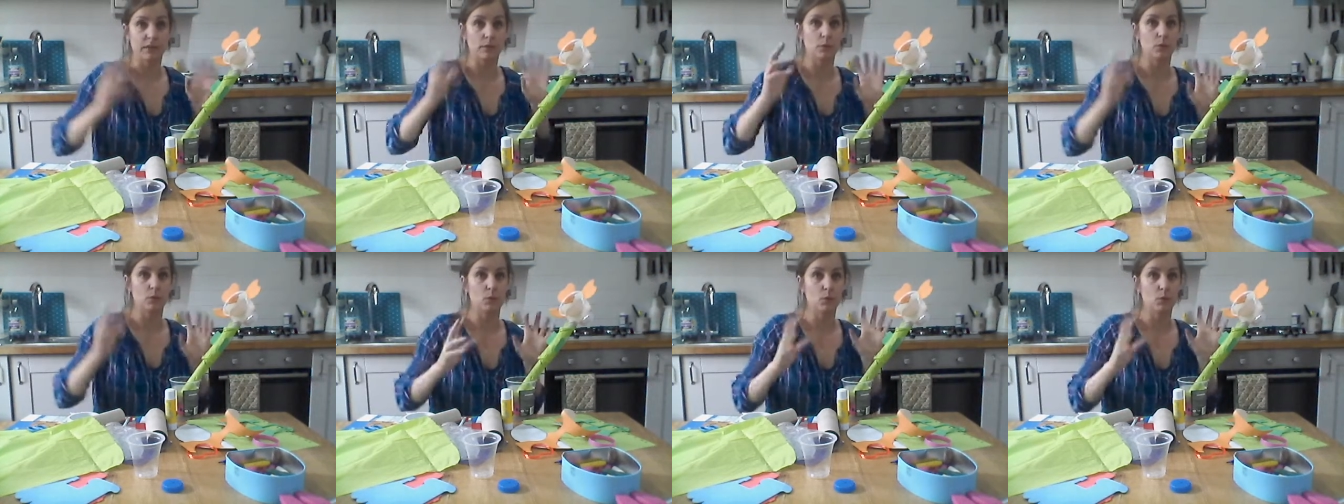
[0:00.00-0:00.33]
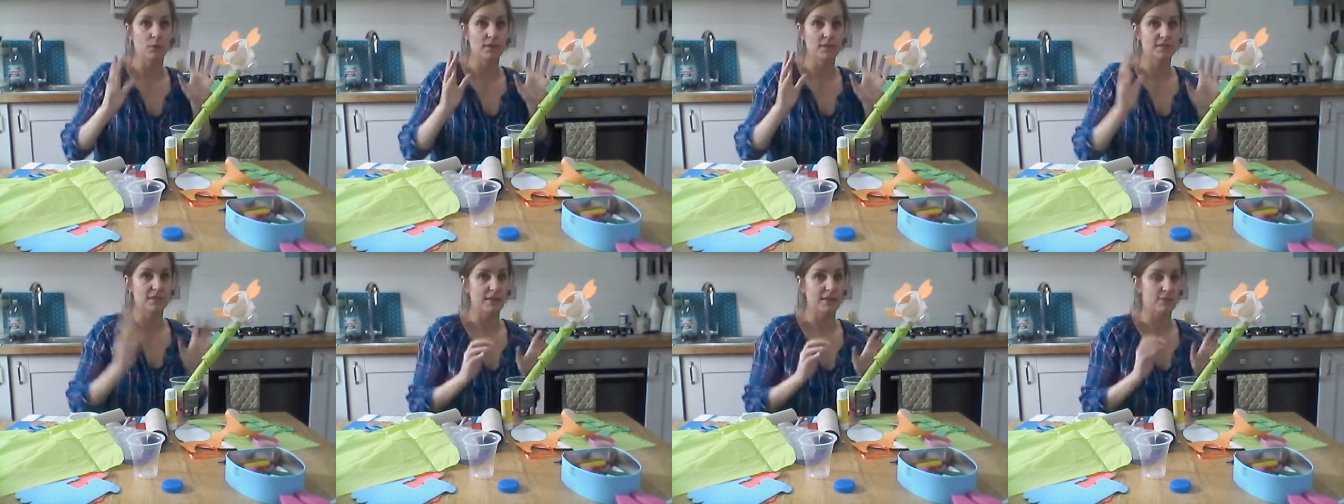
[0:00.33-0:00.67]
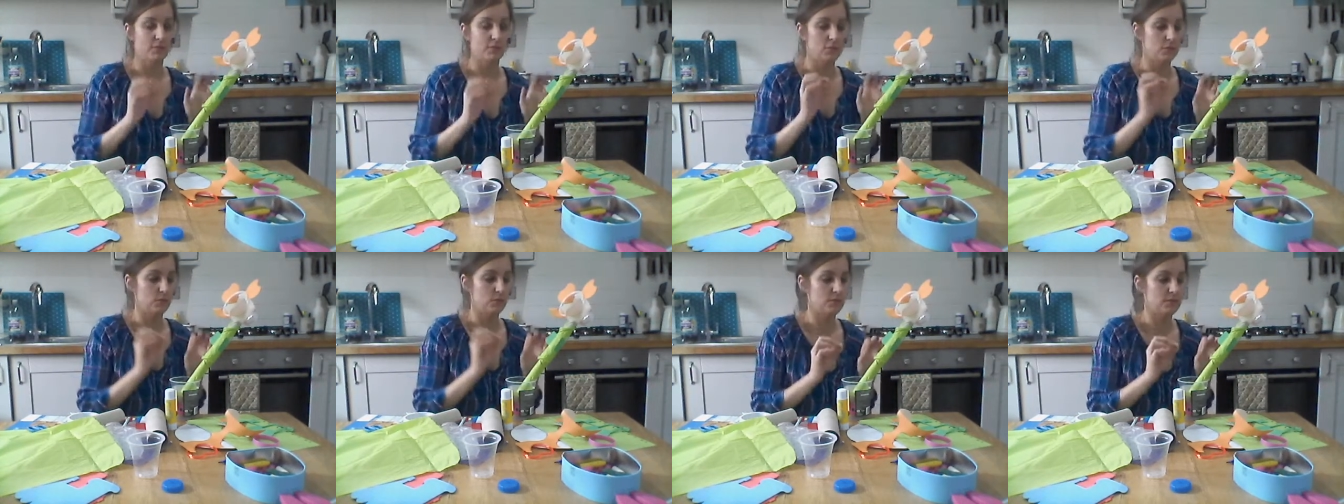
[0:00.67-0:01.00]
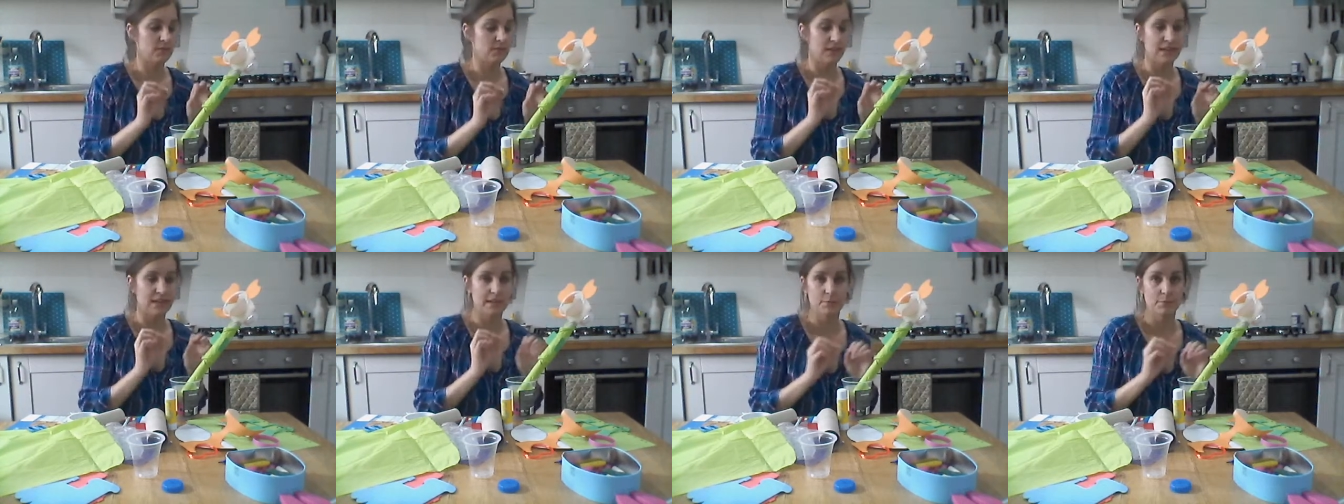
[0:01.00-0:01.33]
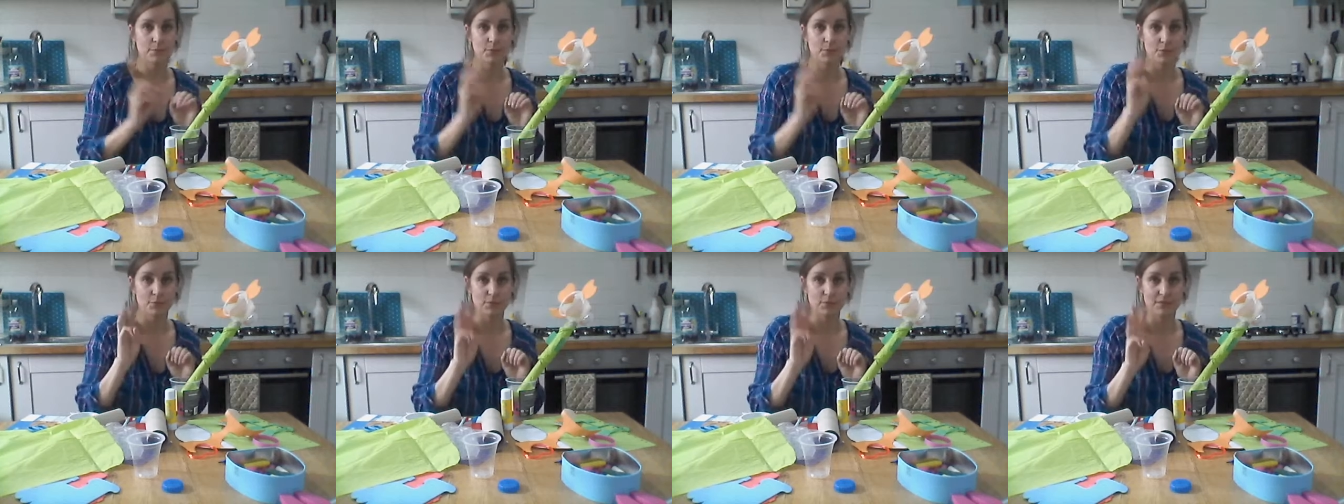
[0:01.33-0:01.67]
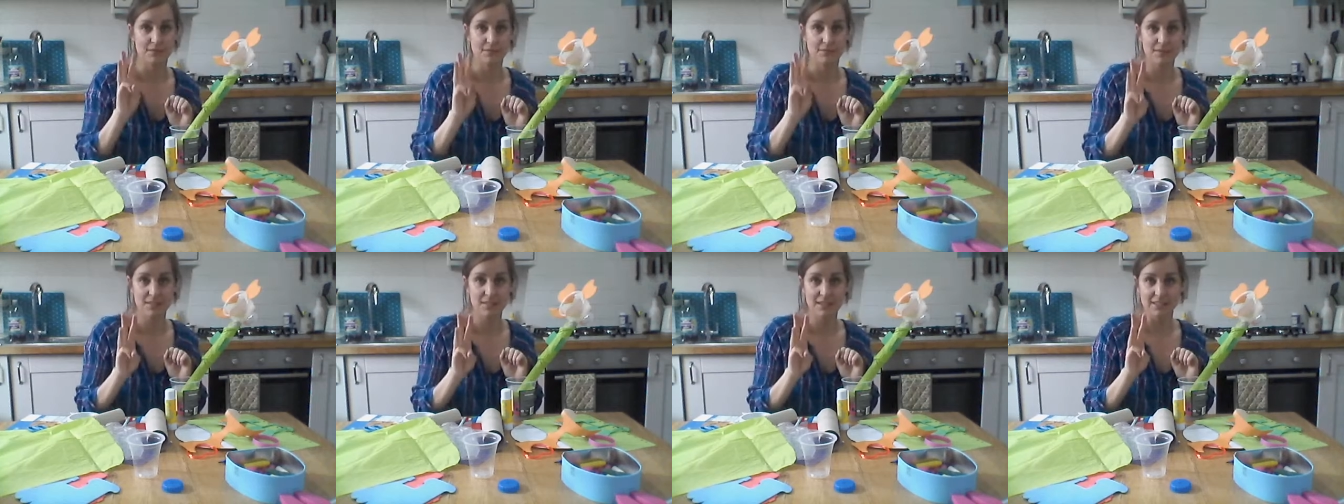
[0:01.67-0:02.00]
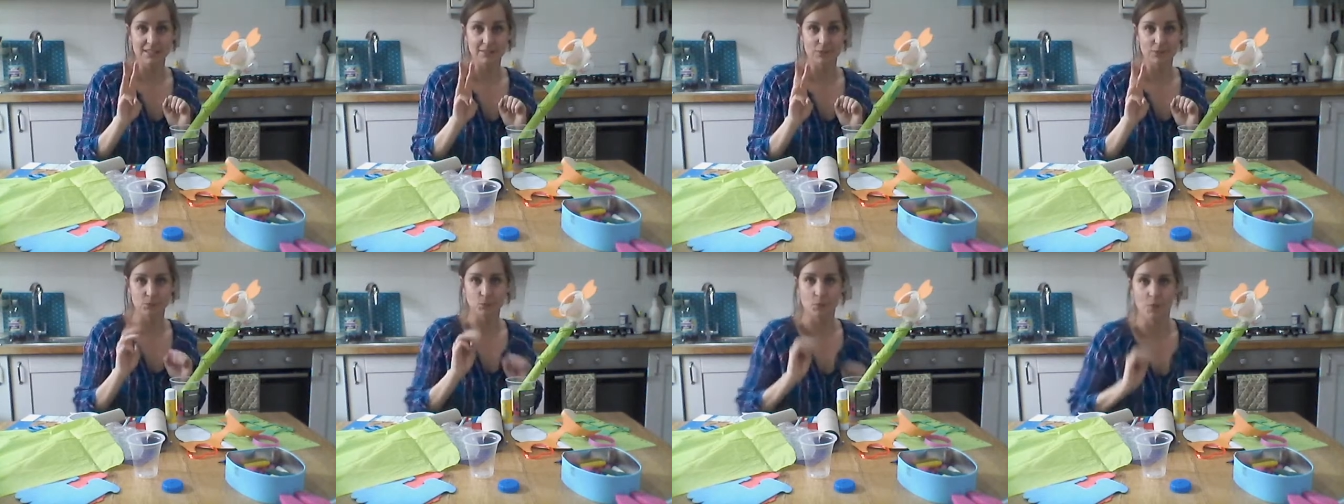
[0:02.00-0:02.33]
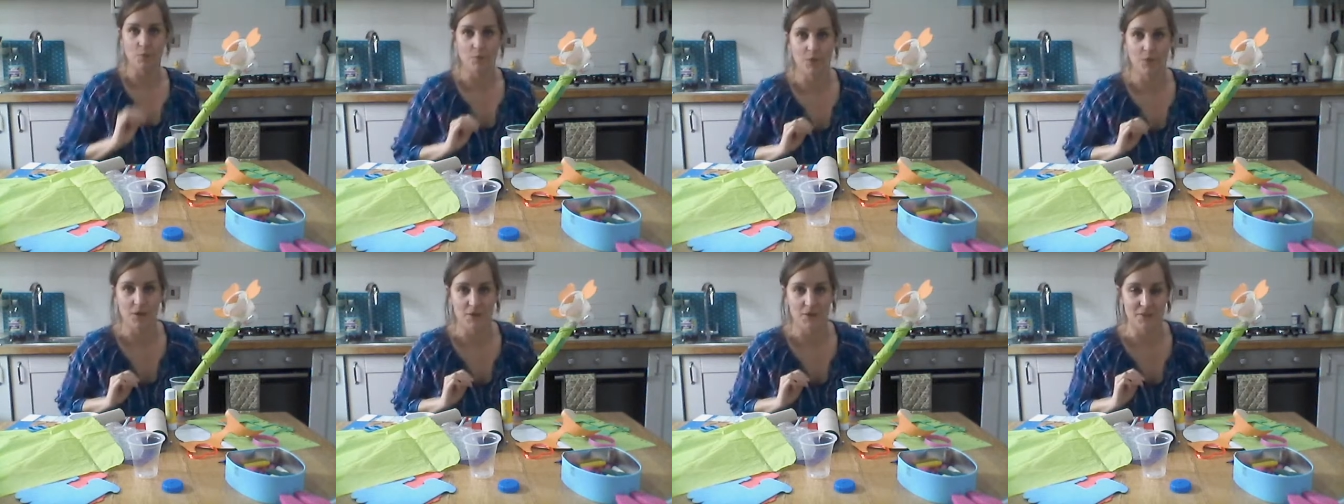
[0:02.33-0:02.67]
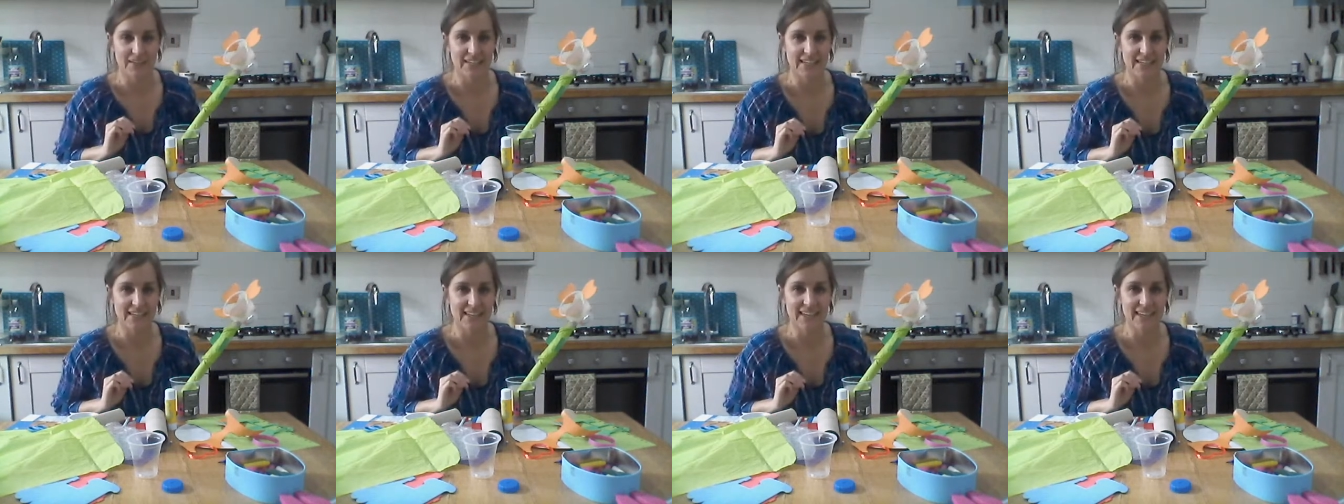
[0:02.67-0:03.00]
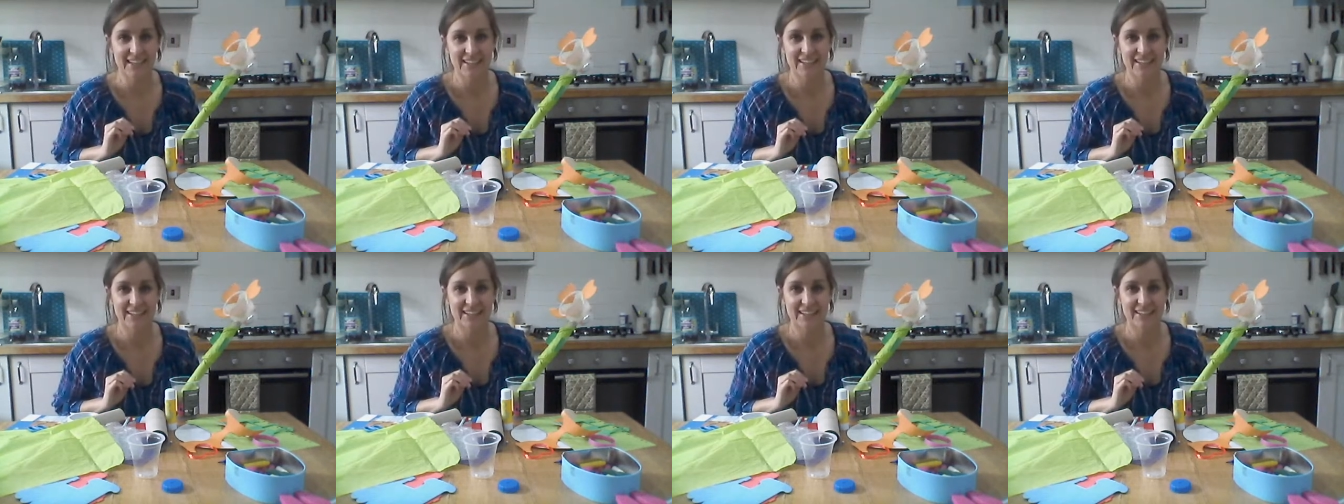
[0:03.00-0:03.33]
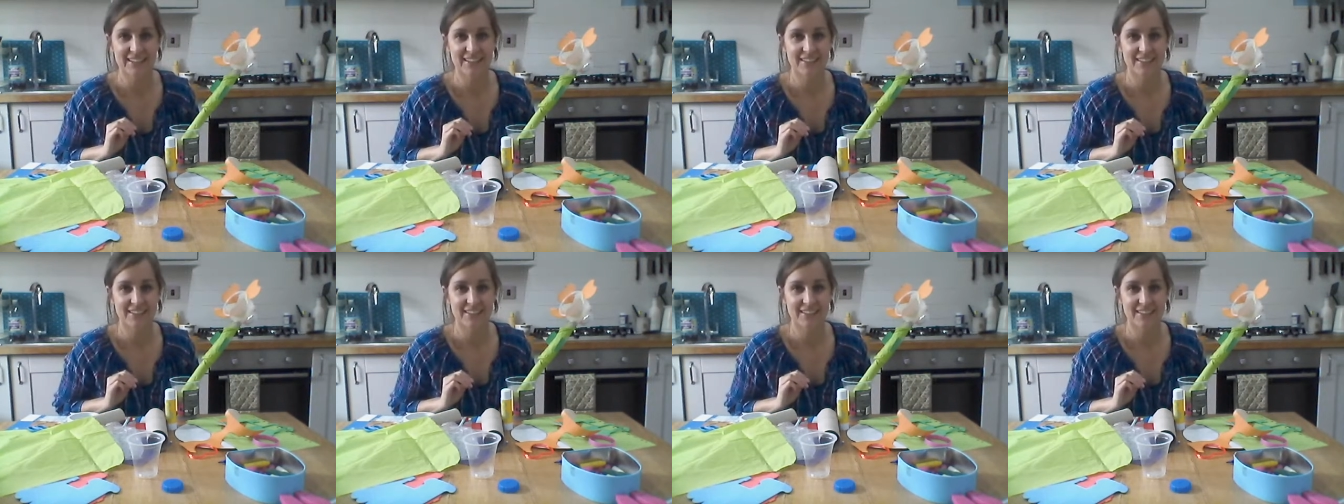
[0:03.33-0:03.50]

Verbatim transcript: but they will always have those same three things. What were they again?